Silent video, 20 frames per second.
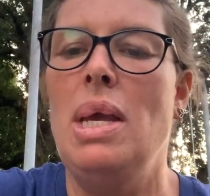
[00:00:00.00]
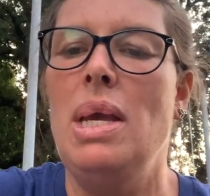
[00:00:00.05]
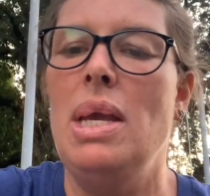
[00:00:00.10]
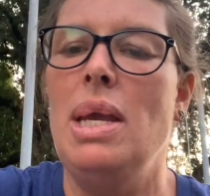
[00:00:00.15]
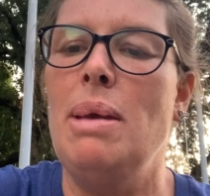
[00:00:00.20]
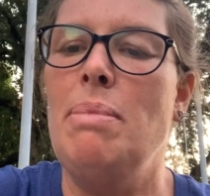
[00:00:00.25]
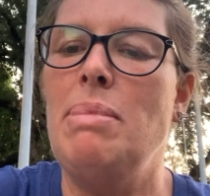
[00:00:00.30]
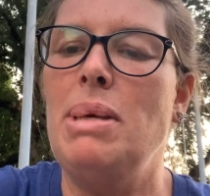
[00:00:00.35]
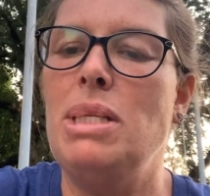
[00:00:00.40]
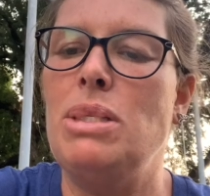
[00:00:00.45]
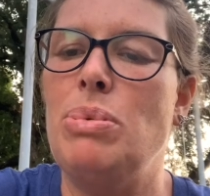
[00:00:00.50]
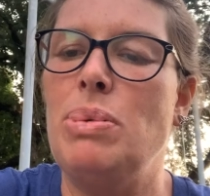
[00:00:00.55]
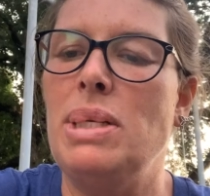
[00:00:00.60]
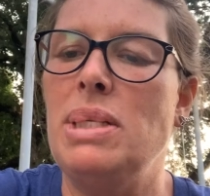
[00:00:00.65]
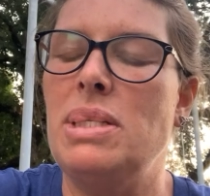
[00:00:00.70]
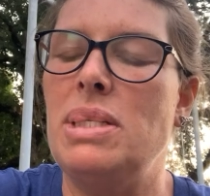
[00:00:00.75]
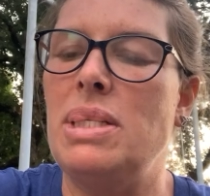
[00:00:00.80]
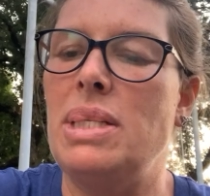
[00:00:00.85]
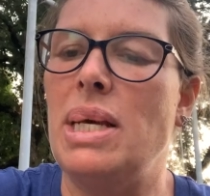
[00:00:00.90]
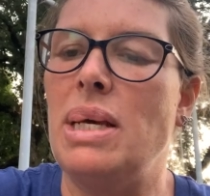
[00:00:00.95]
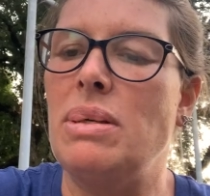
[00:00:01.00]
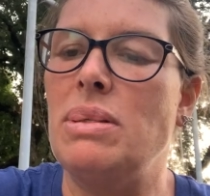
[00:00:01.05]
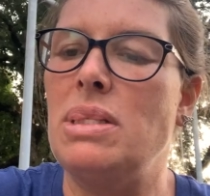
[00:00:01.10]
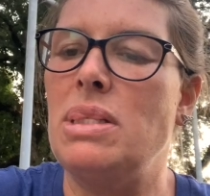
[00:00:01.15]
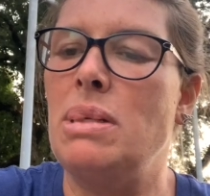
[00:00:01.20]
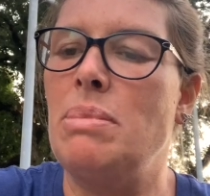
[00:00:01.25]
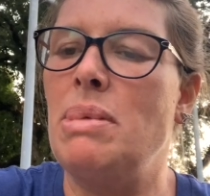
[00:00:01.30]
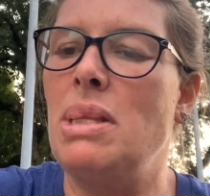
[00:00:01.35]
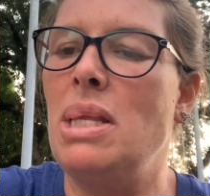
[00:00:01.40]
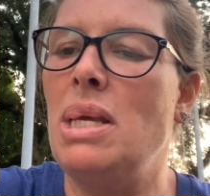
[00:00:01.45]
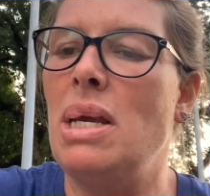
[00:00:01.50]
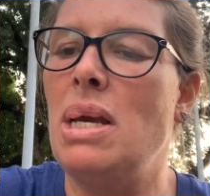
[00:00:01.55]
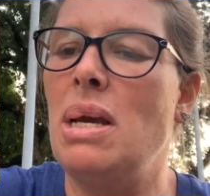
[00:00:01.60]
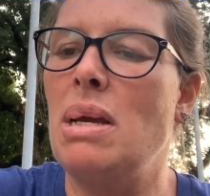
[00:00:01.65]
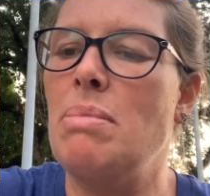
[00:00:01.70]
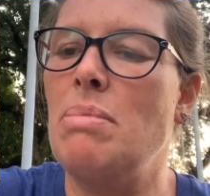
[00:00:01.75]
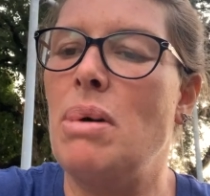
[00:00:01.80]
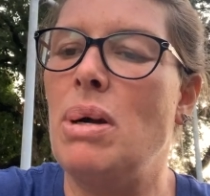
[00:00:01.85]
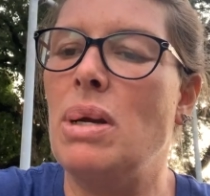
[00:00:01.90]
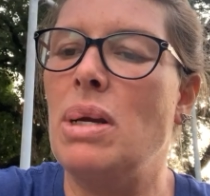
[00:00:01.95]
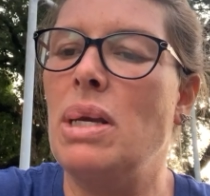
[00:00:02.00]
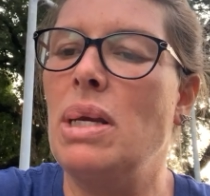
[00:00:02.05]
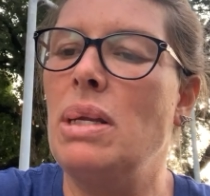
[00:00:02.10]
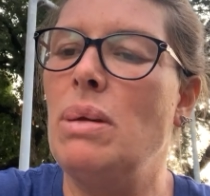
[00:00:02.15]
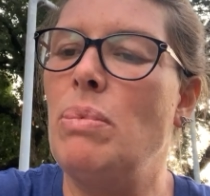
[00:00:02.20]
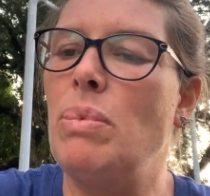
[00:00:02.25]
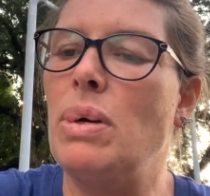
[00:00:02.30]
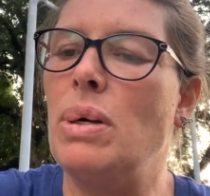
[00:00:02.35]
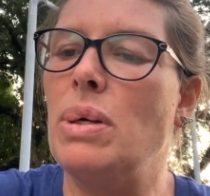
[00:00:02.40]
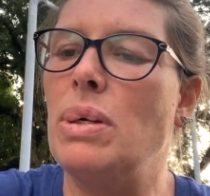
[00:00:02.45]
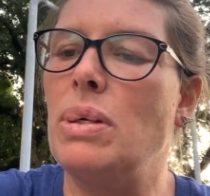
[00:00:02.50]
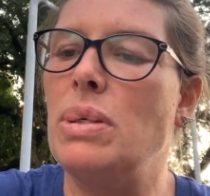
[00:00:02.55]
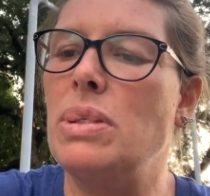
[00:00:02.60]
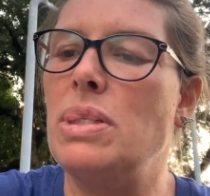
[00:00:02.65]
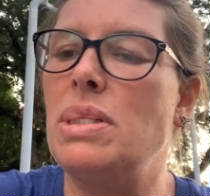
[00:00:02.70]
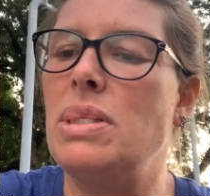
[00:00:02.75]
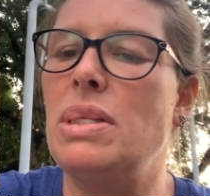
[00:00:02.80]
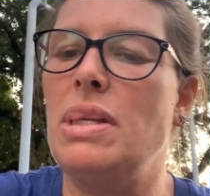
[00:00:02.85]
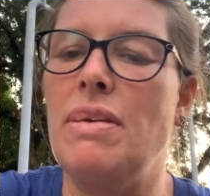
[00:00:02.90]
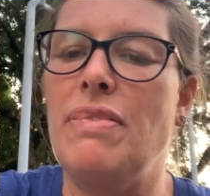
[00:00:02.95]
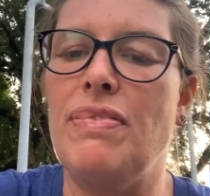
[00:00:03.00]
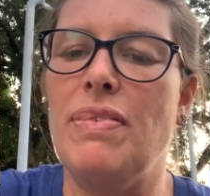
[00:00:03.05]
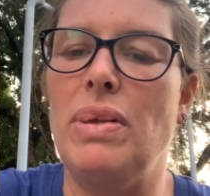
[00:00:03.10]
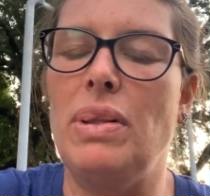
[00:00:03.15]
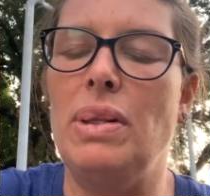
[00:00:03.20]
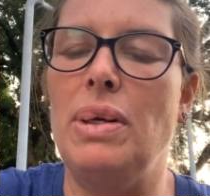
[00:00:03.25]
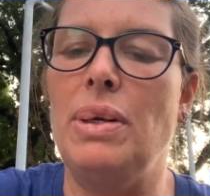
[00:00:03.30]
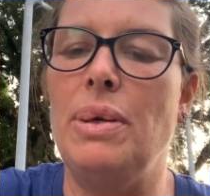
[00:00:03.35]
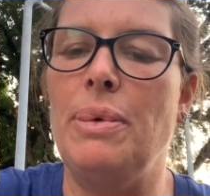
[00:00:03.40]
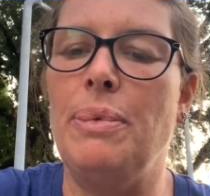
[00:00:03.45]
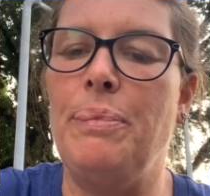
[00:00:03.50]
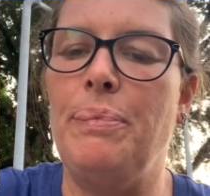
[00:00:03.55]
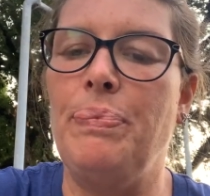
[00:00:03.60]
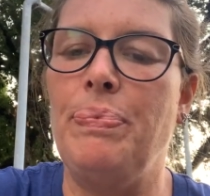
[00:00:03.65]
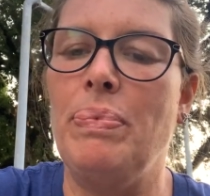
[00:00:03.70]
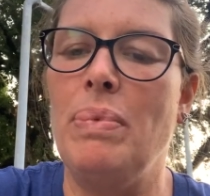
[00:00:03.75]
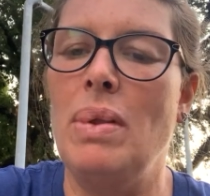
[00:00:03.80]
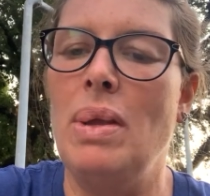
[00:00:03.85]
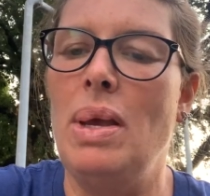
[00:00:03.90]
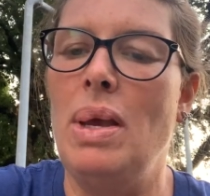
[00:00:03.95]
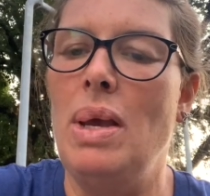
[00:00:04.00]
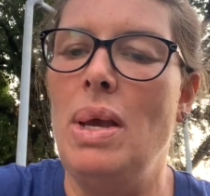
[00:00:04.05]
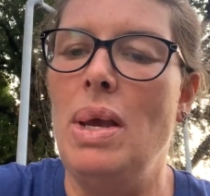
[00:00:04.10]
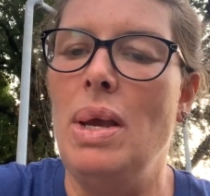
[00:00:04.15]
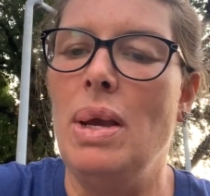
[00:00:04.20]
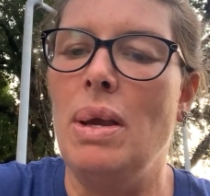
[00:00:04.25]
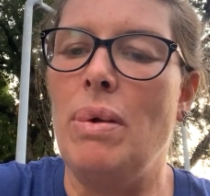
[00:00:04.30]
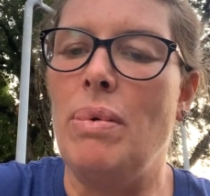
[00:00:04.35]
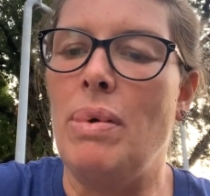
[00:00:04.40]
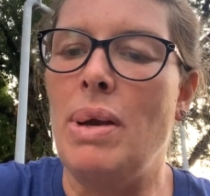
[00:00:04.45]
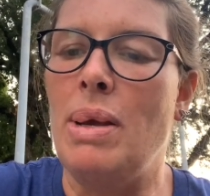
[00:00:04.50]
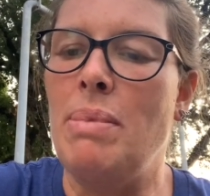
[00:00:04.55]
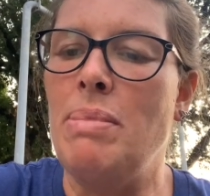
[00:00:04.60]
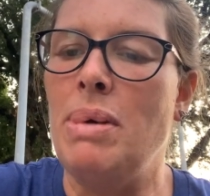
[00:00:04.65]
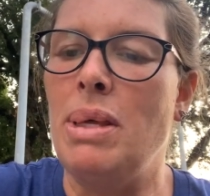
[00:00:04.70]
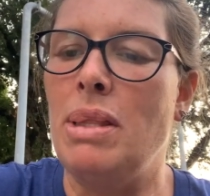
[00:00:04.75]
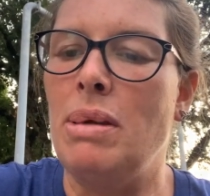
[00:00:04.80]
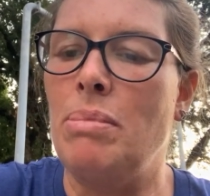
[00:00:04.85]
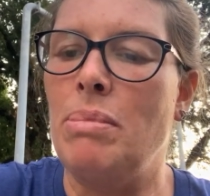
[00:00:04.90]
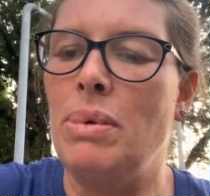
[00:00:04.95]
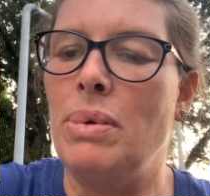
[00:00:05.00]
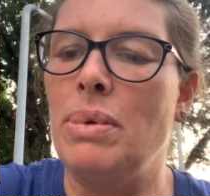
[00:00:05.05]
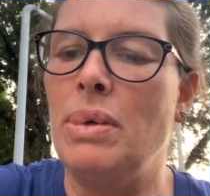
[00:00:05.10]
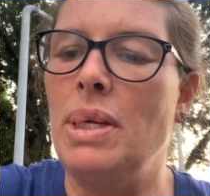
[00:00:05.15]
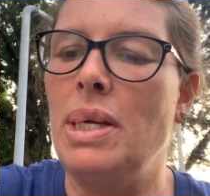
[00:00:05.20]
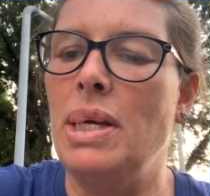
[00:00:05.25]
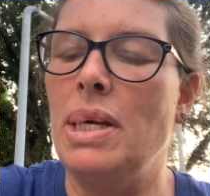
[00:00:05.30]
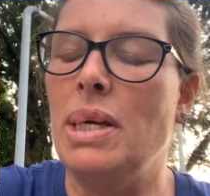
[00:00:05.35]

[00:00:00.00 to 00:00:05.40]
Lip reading: In between sales, some of the young market workers sniff glue. Grandmother Maria